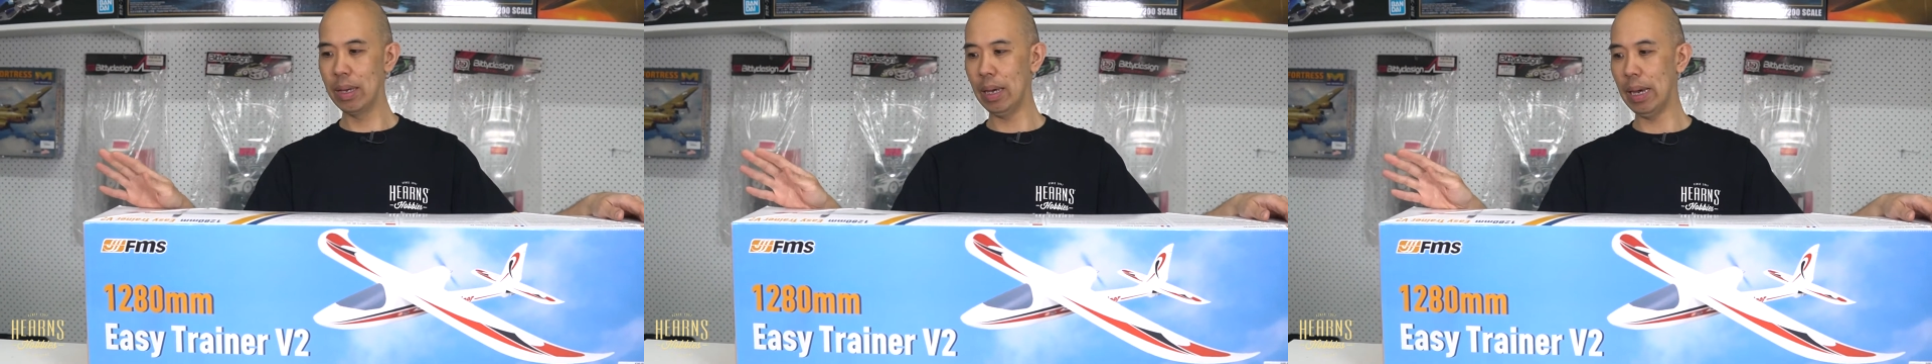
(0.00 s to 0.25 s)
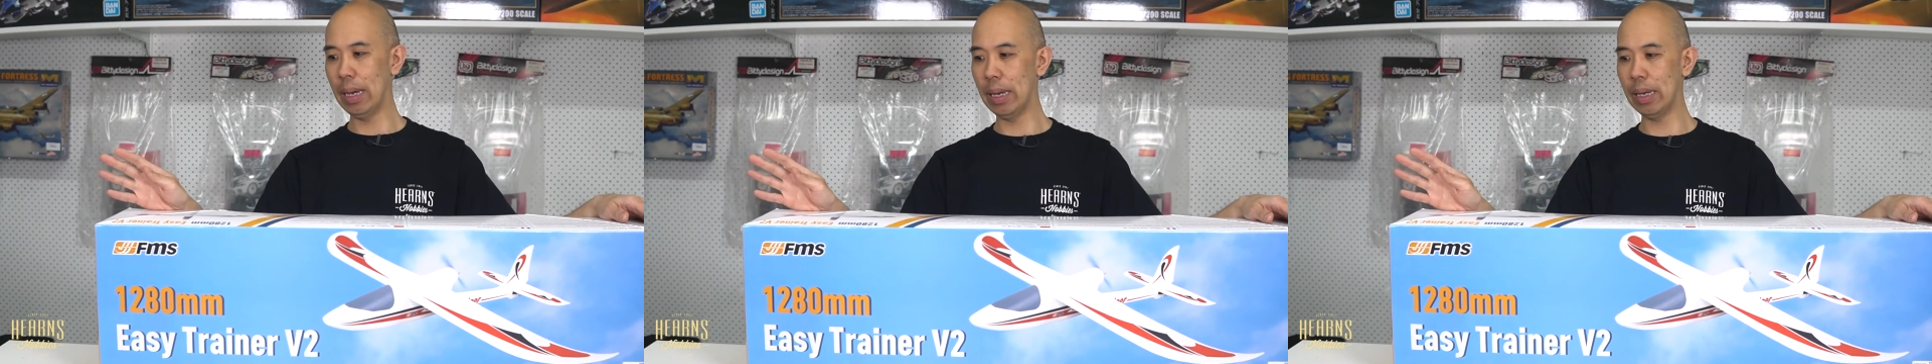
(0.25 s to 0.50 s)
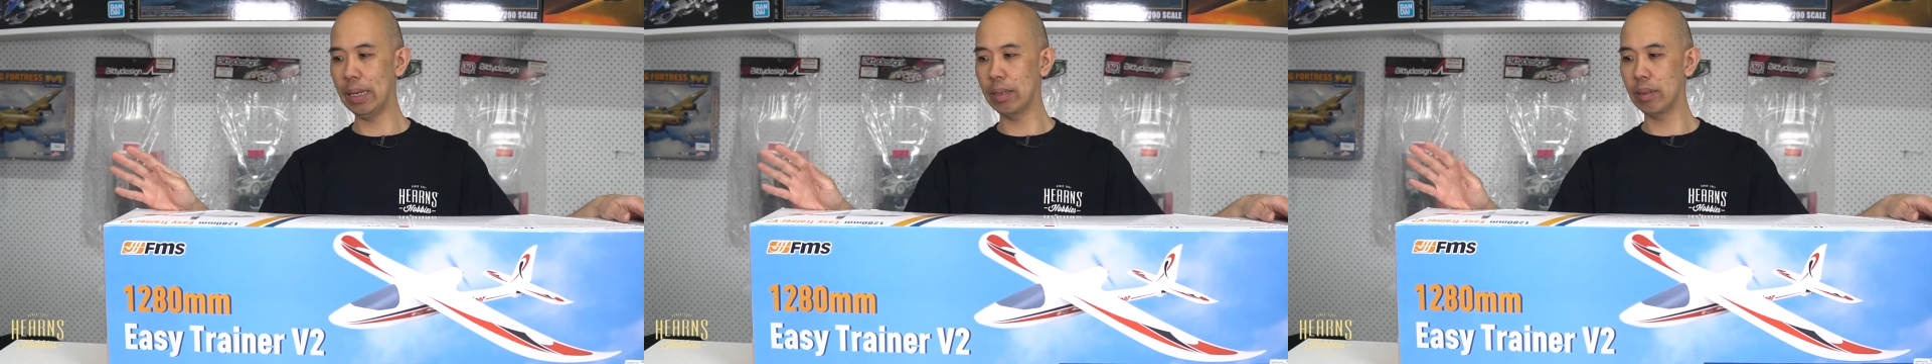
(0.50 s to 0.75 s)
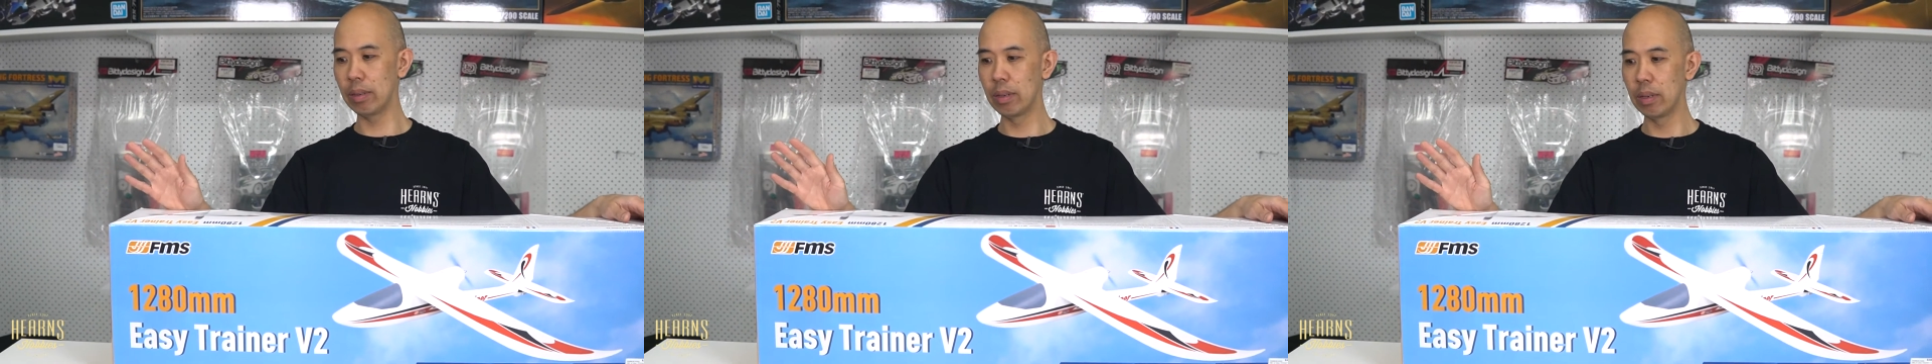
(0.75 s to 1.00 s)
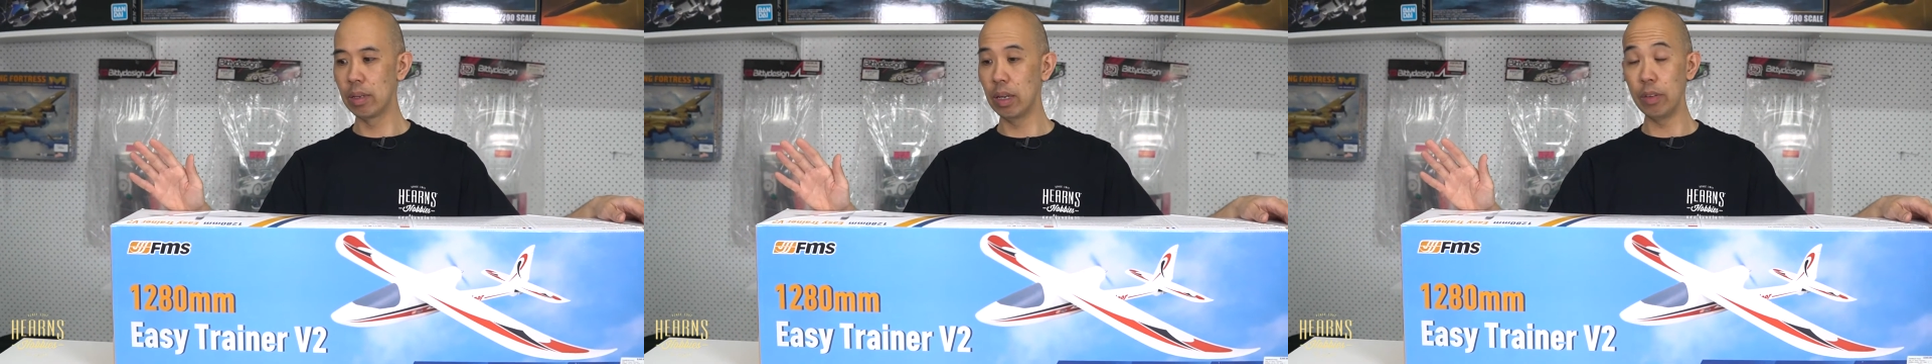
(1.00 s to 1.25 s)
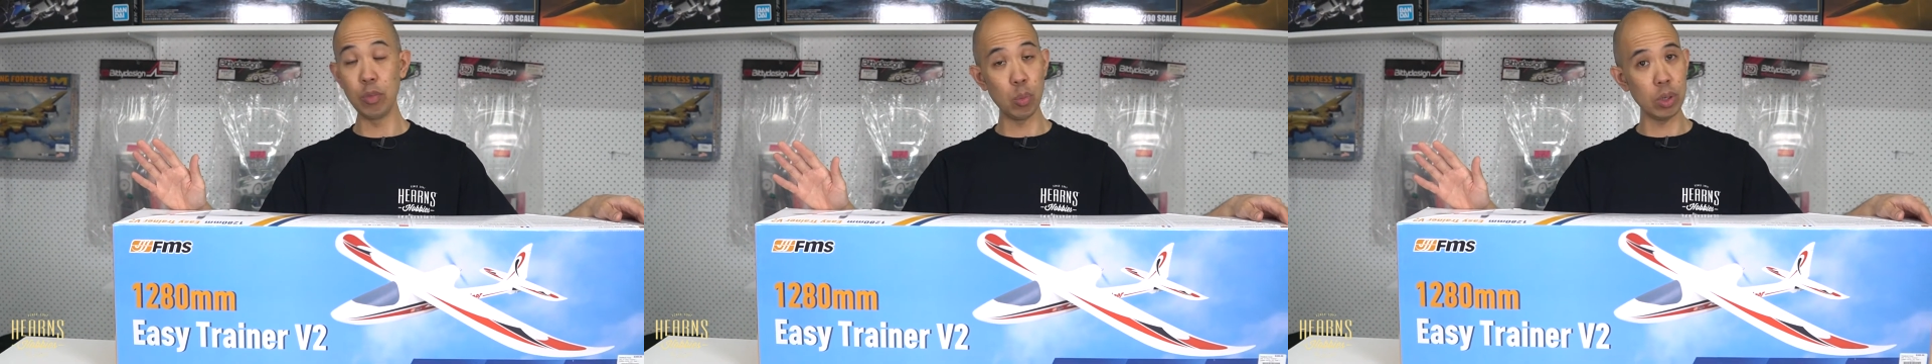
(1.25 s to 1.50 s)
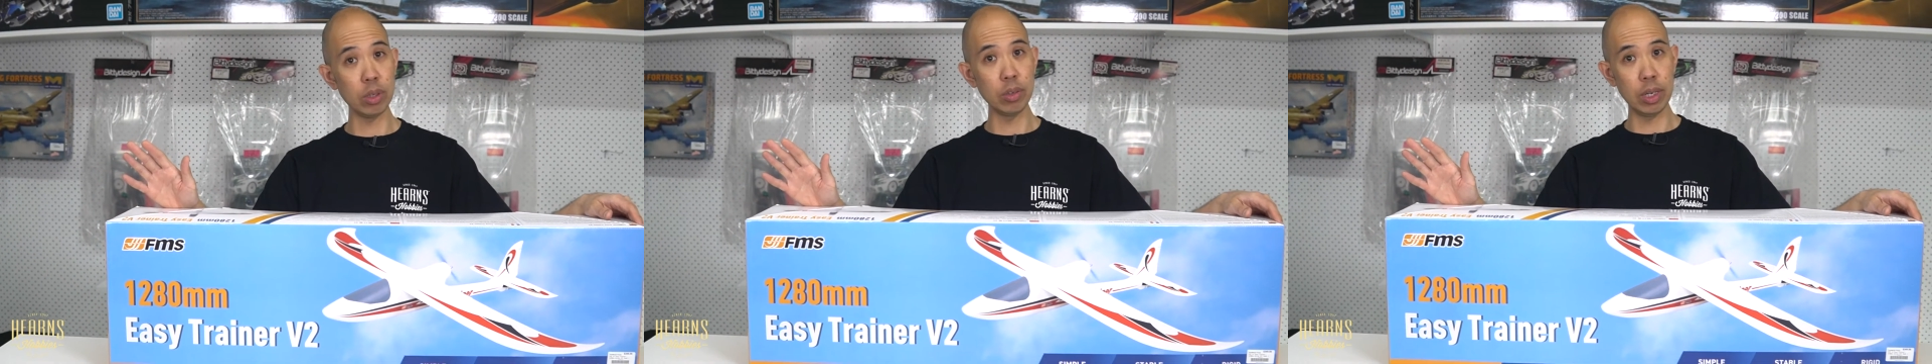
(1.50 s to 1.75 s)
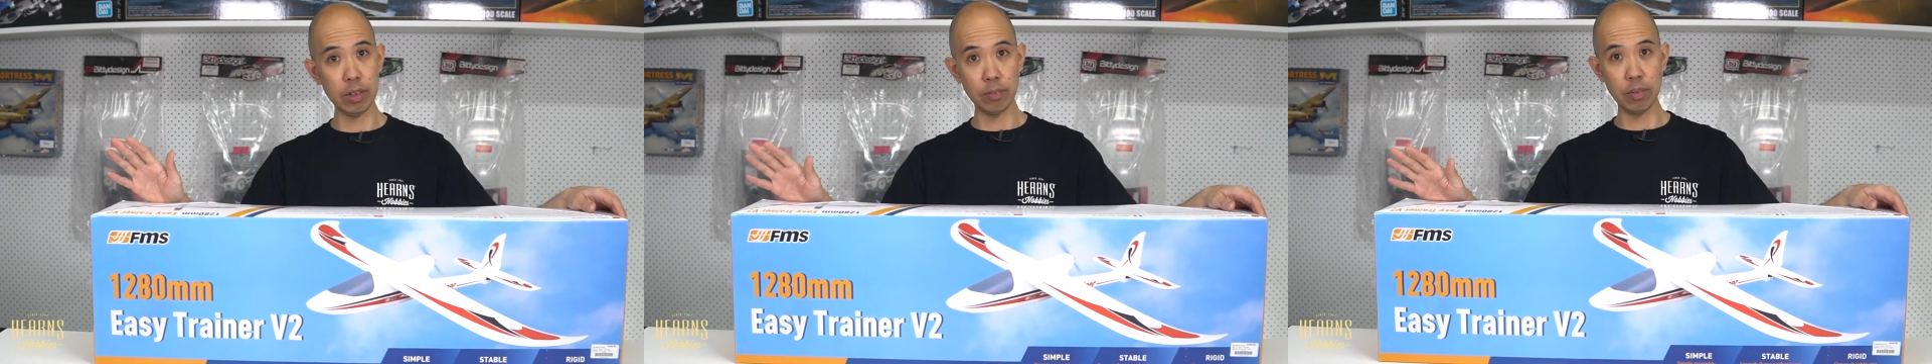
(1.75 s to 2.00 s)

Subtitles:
and if you want to learn how to